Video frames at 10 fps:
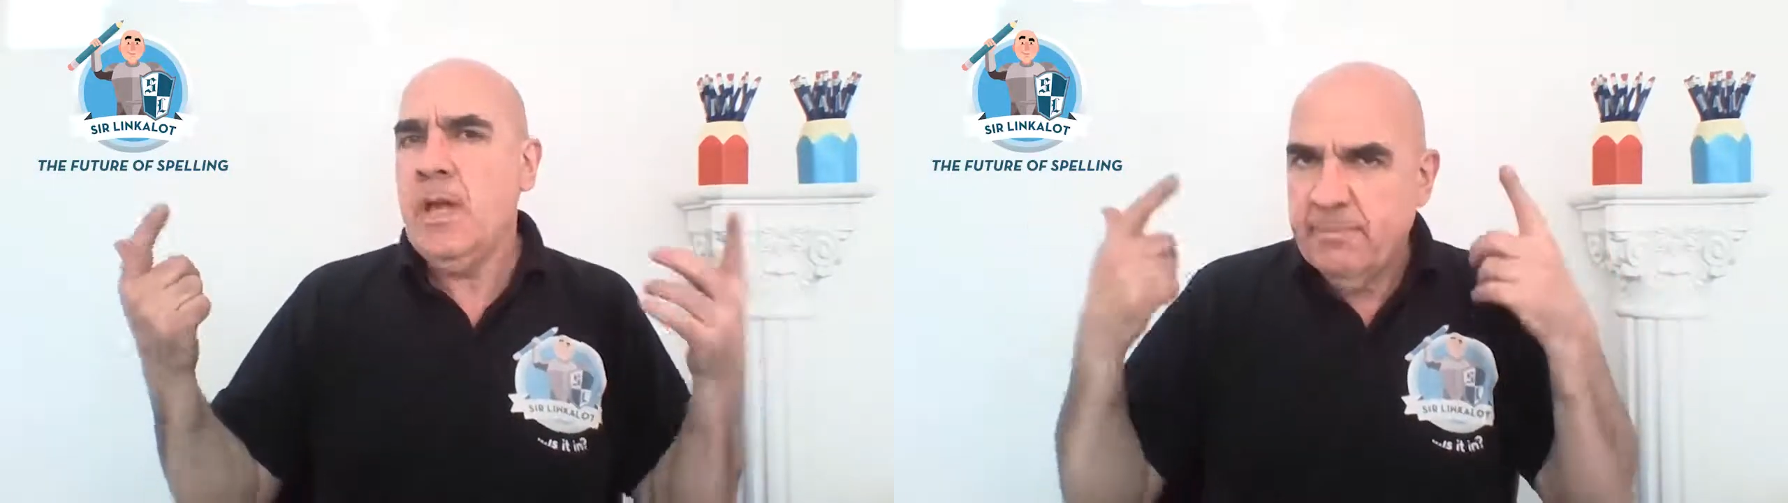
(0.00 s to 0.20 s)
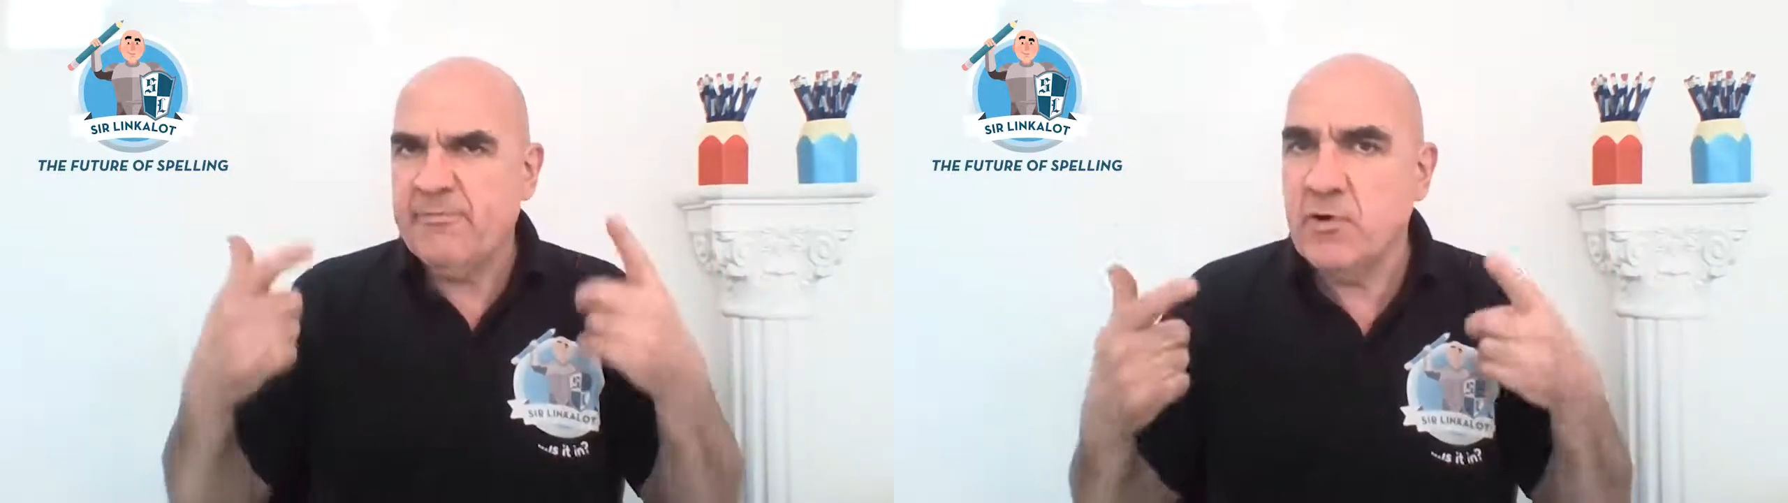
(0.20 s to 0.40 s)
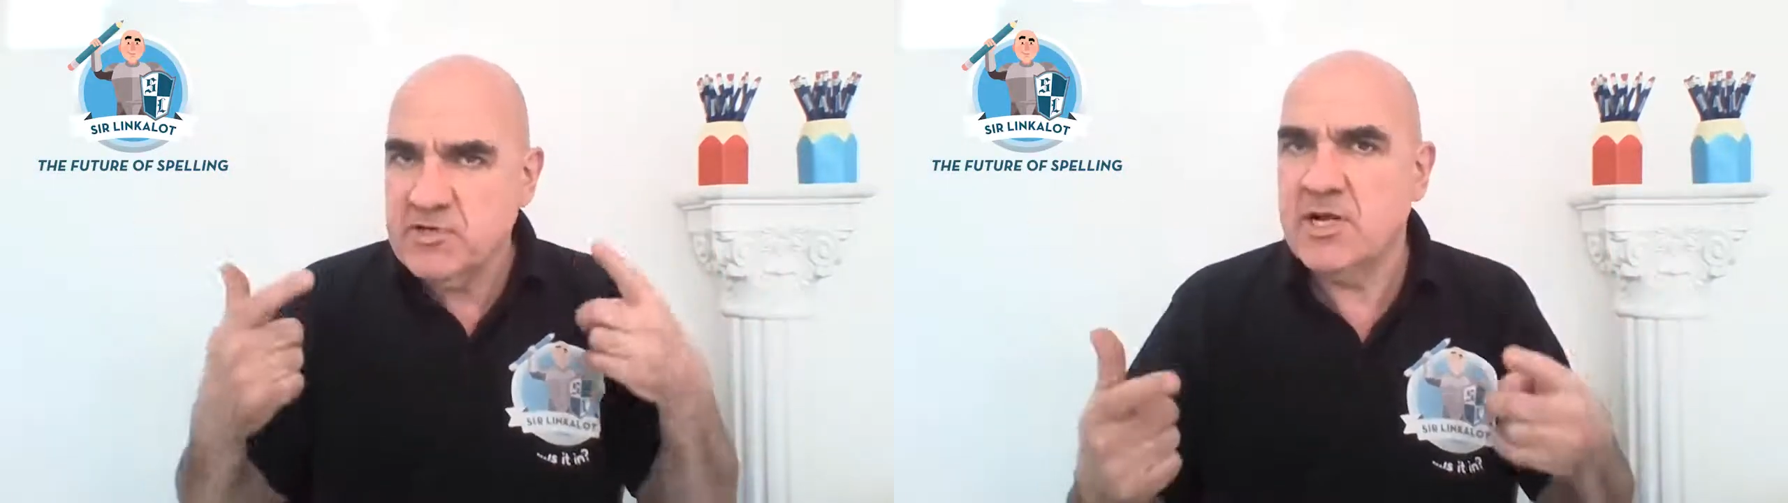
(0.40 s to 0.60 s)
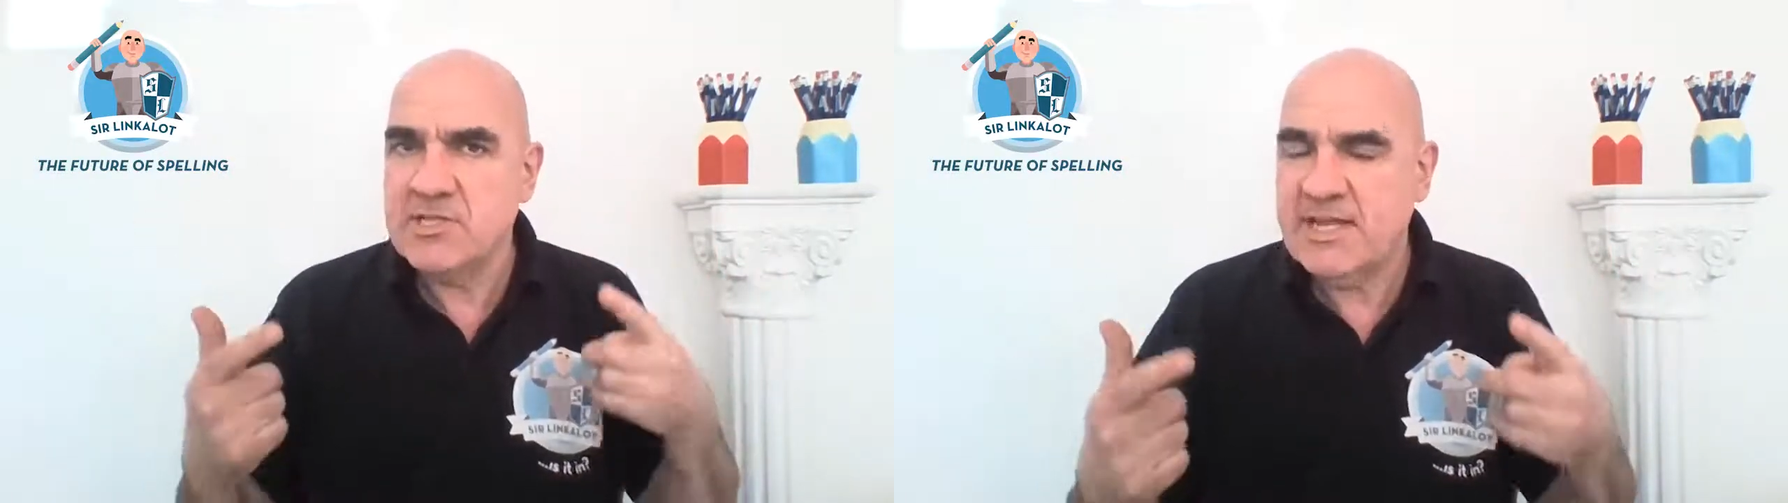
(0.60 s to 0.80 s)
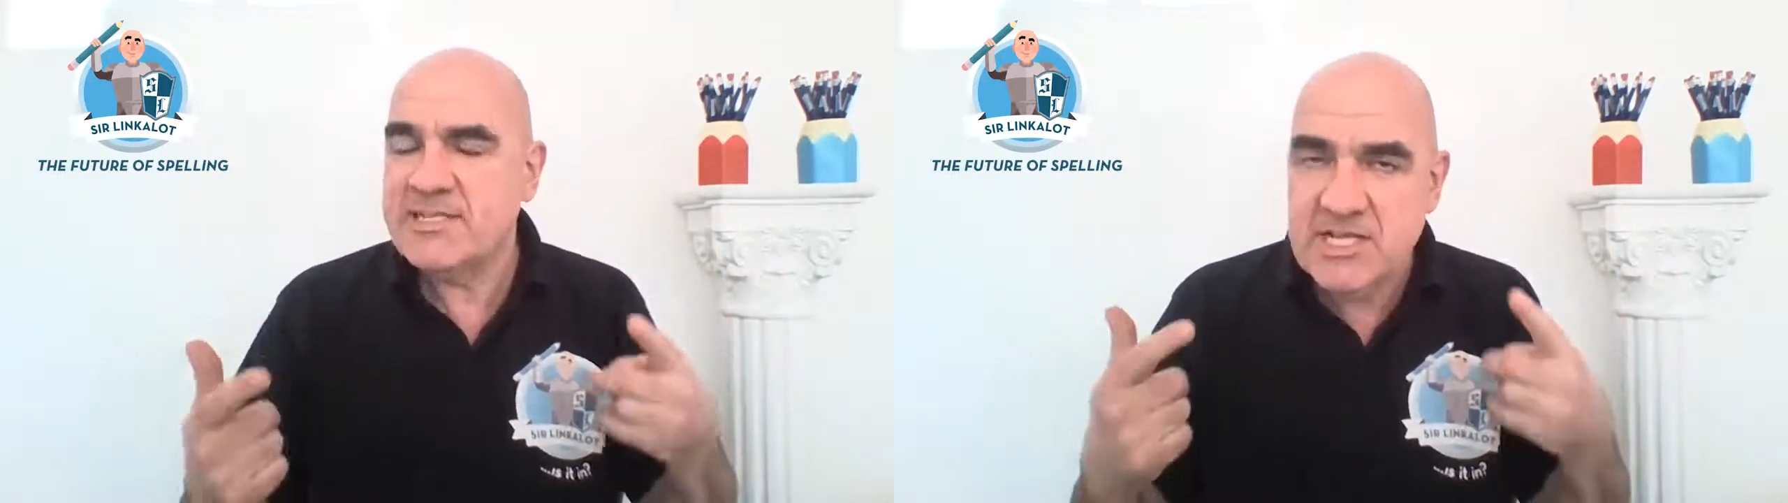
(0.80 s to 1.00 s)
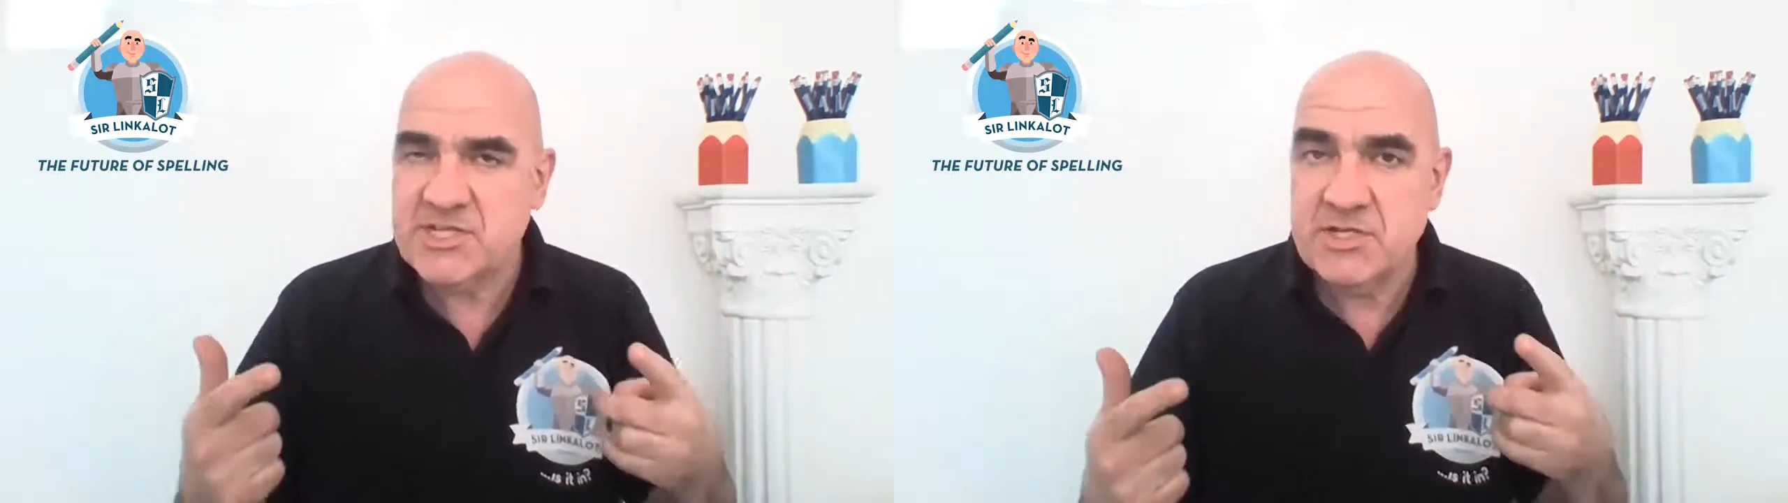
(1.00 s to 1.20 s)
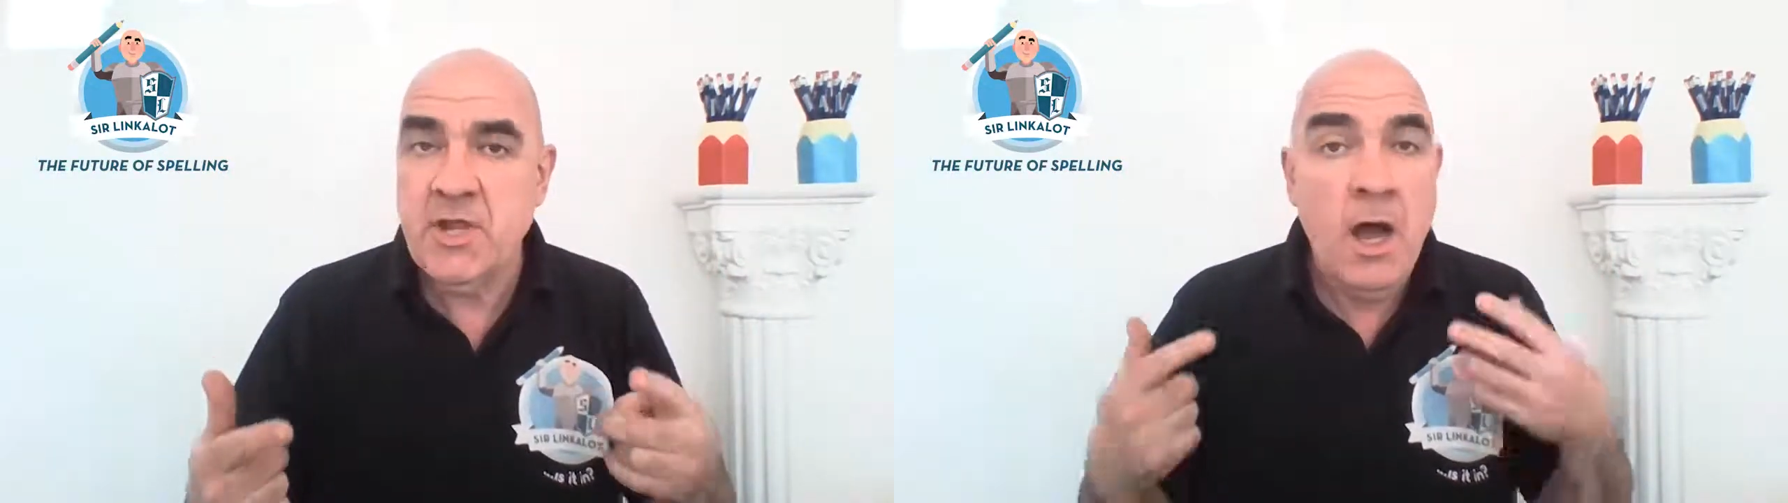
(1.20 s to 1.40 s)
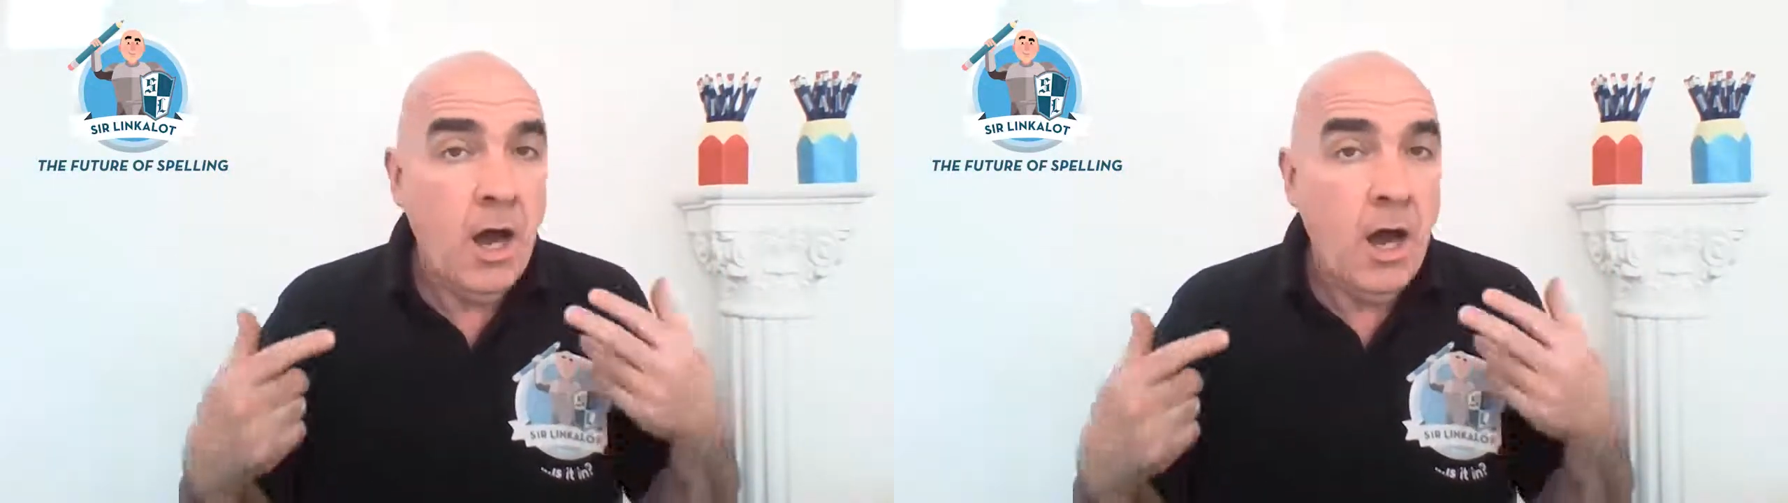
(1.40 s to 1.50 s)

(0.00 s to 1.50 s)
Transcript: before I start today's lesson,